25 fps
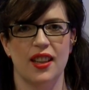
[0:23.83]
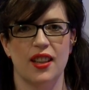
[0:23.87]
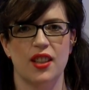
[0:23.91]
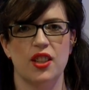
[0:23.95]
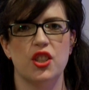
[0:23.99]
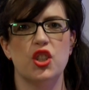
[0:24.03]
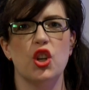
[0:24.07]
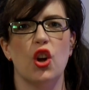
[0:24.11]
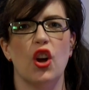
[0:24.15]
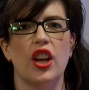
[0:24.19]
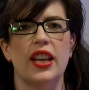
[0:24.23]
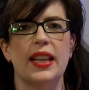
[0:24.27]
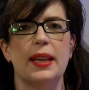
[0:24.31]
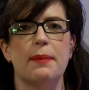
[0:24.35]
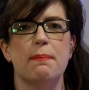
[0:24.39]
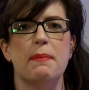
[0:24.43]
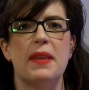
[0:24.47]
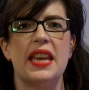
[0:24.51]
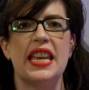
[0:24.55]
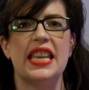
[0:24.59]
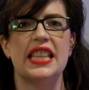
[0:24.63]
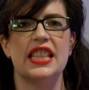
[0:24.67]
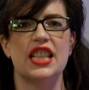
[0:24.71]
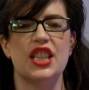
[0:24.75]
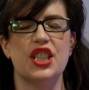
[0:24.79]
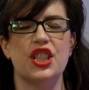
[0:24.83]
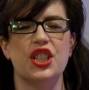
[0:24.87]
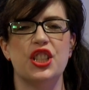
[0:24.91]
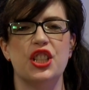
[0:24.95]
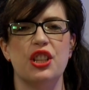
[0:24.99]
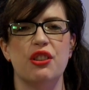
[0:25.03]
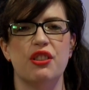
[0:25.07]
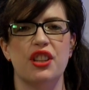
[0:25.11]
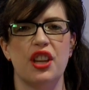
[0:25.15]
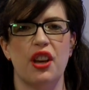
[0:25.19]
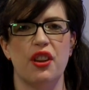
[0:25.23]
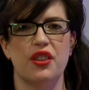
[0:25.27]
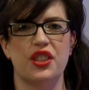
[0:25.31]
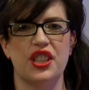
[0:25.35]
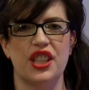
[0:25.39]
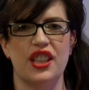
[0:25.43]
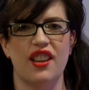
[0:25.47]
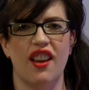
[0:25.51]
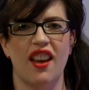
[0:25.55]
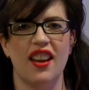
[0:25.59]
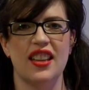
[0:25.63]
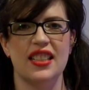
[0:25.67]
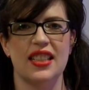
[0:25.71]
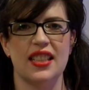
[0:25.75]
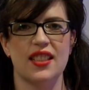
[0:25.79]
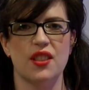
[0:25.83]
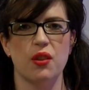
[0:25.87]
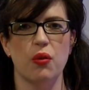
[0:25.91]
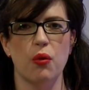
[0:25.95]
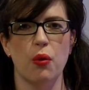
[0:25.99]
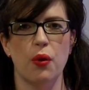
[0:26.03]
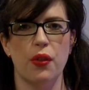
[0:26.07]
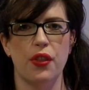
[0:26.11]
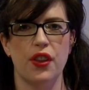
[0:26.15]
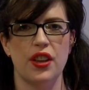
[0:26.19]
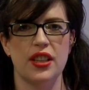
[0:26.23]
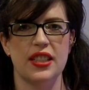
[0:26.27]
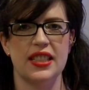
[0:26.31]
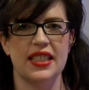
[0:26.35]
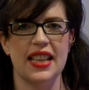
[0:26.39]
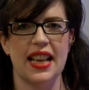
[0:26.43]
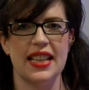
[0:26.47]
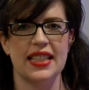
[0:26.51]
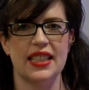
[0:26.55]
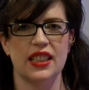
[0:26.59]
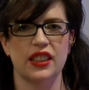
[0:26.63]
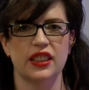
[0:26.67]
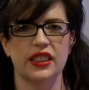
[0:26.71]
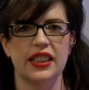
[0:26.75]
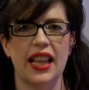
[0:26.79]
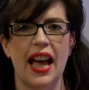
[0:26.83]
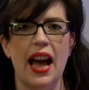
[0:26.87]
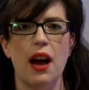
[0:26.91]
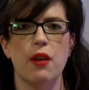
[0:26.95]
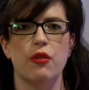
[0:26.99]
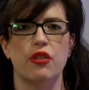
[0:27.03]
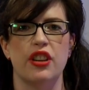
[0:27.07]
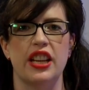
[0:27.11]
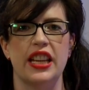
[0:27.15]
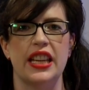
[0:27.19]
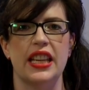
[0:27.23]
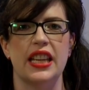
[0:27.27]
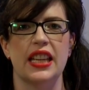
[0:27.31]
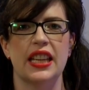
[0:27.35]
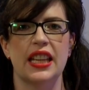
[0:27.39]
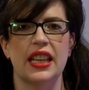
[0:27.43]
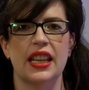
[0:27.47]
Joining me in the studio tonight is author Cecil Lowry,